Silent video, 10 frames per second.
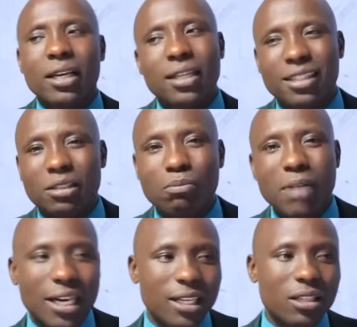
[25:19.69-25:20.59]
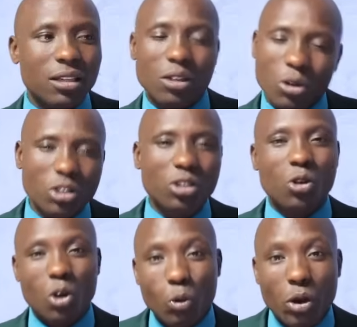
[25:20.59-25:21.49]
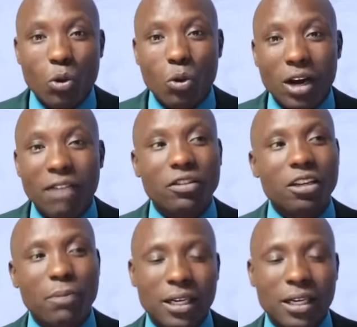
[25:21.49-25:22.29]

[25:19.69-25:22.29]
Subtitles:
He has managed, not where Uhuru left it,